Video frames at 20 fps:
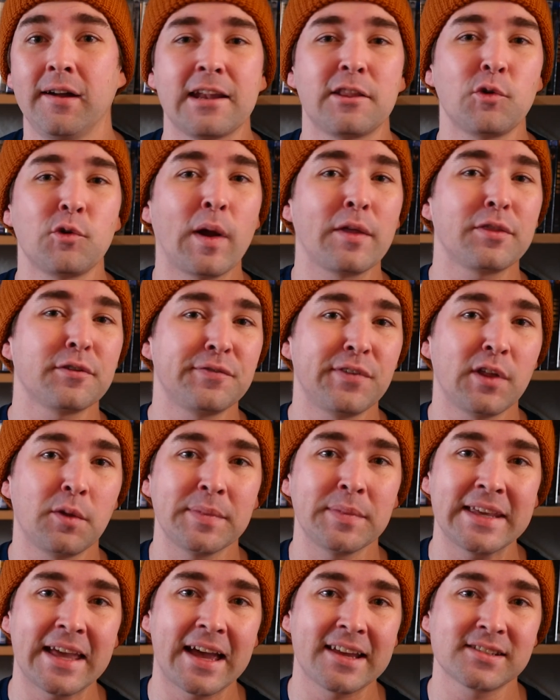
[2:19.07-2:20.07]
Throughout the film,
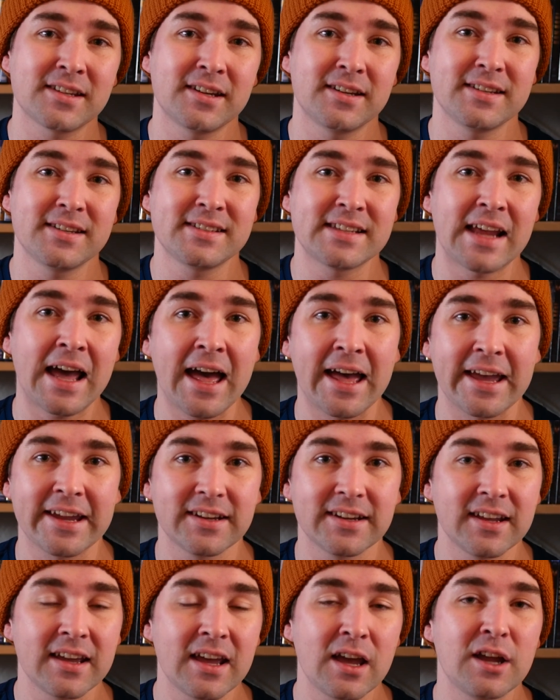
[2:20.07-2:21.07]
he has to
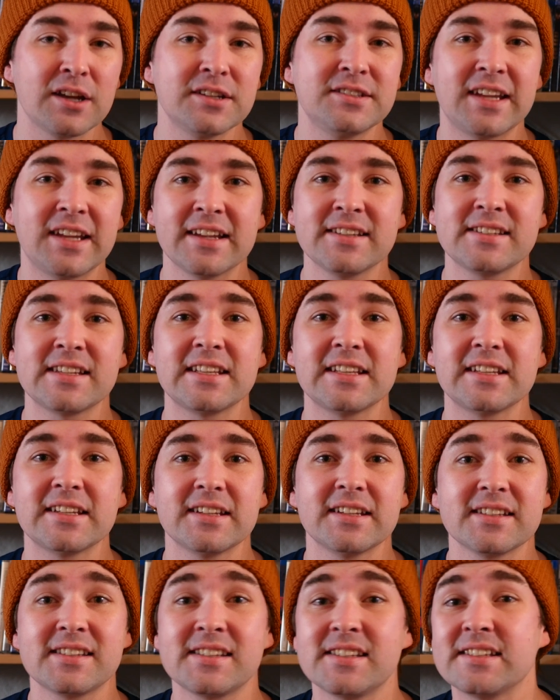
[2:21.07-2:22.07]
decide, does he
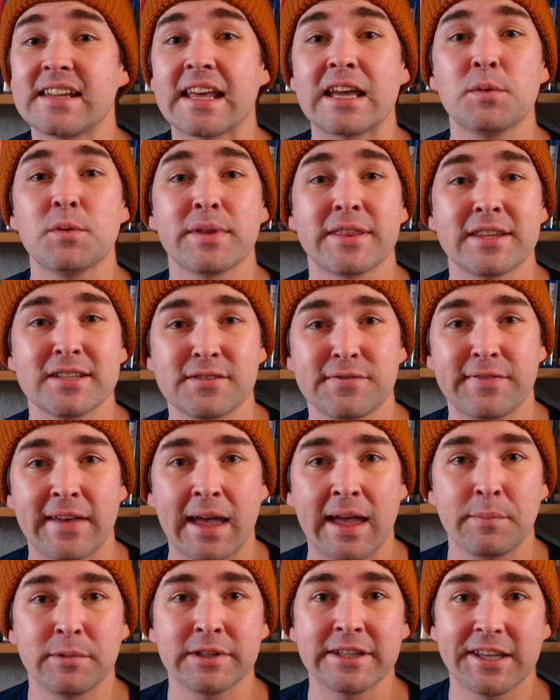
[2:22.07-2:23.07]
stay with his
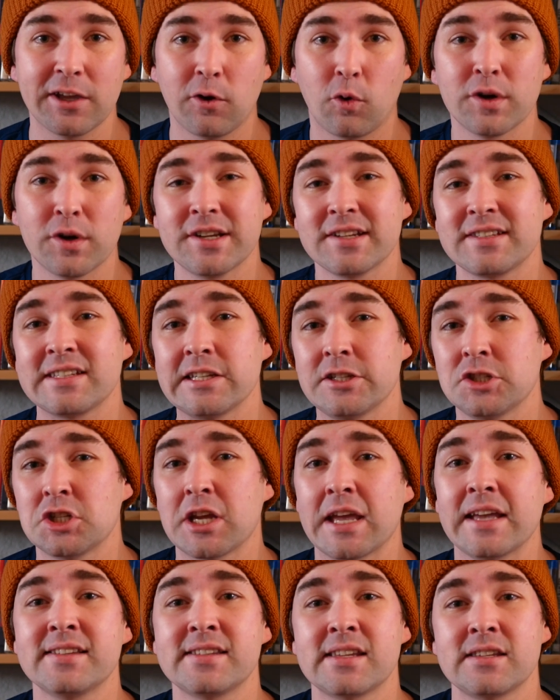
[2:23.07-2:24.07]
family or does he
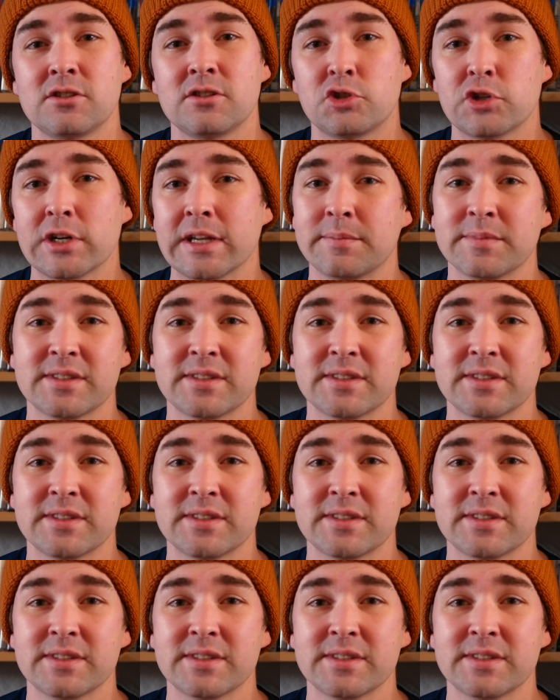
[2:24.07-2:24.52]
chase his dreams?